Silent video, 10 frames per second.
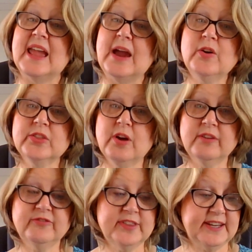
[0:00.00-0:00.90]
Our
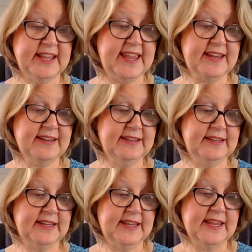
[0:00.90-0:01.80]
thought for the day
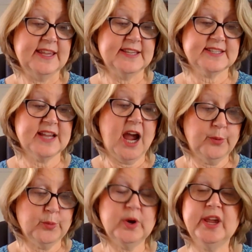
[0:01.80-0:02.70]
is
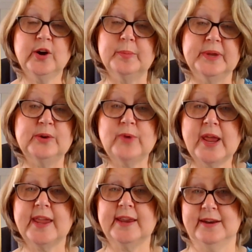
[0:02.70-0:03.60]
God will help me
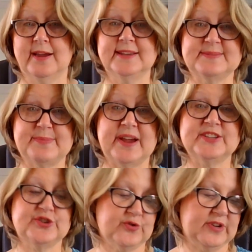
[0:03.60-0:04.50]
recognize my
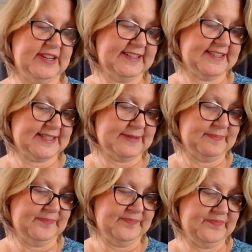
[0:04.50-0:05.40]
strengths.
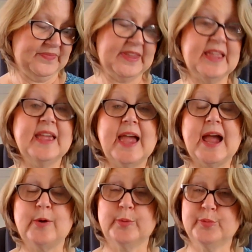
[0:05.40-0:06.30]

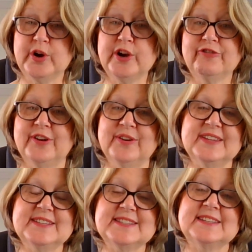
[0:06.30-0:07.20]
Our prayer
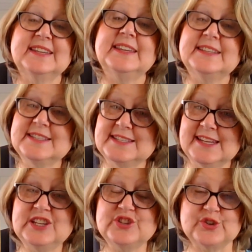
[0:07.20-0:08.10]
focus is
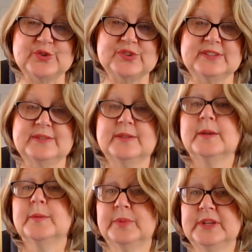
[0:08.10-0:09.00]
teachers.
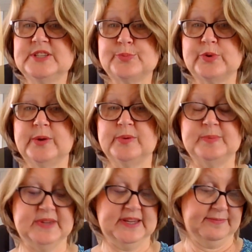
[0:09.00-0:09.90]
Please pray
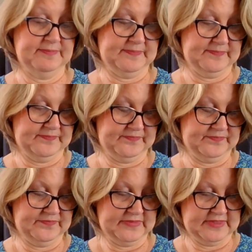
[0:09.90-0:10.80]
with me.
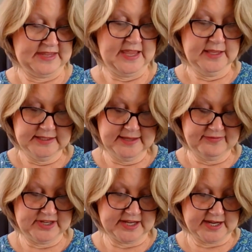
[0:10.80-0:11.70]

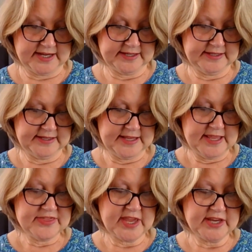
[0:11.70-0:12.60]
Loving God,
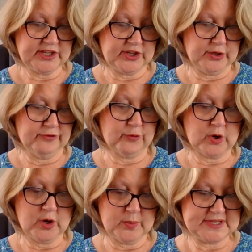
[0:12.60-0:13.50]
thank you
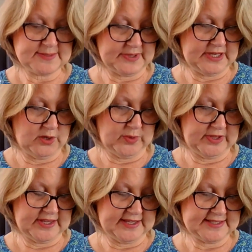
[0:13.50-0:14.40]
for always being
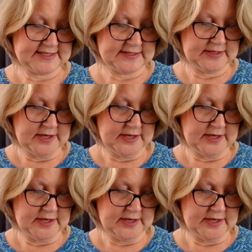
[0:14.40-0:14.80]
with us.